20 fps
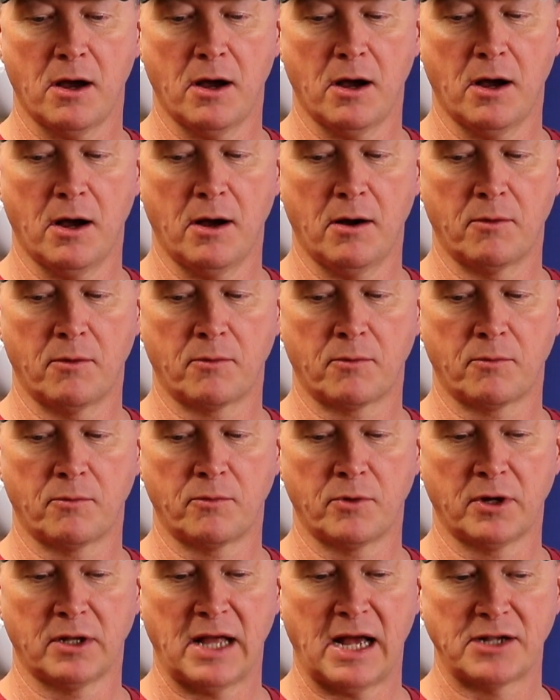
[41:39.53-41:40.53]

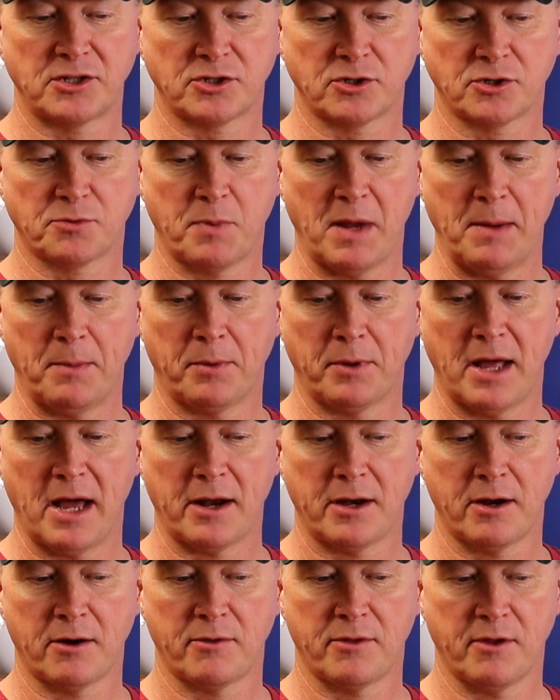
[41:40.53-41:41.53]
Realize there's people
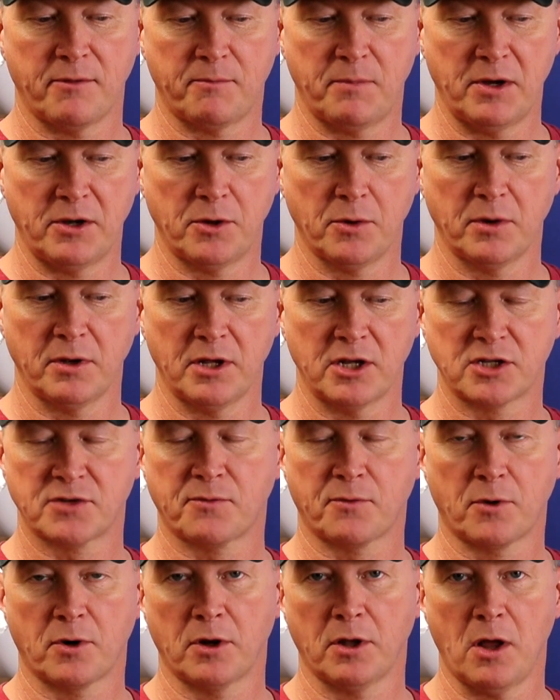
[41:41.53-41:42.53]
out here that have been doing this
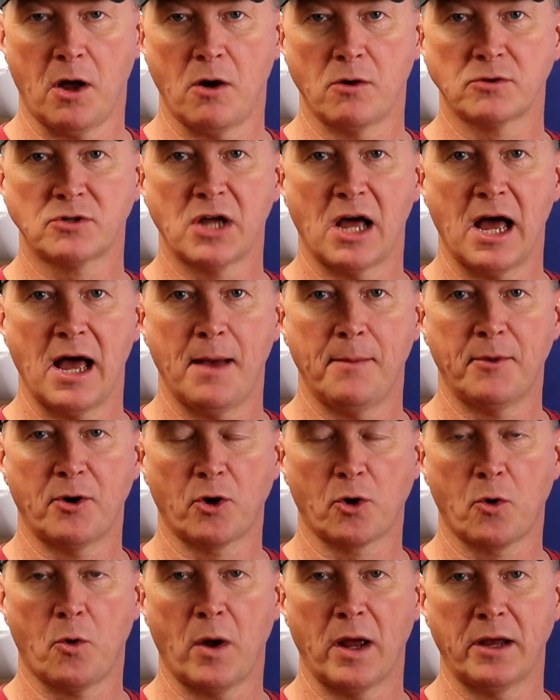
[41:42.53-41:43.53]
for a long time
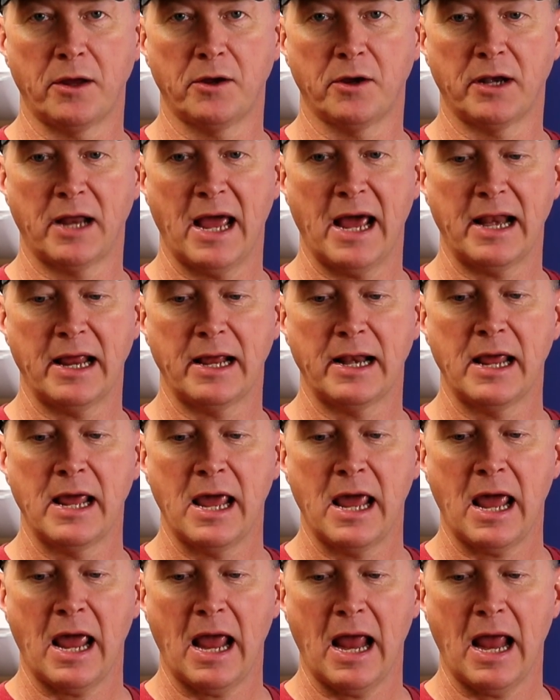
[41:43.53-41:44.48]
and are quite good at it,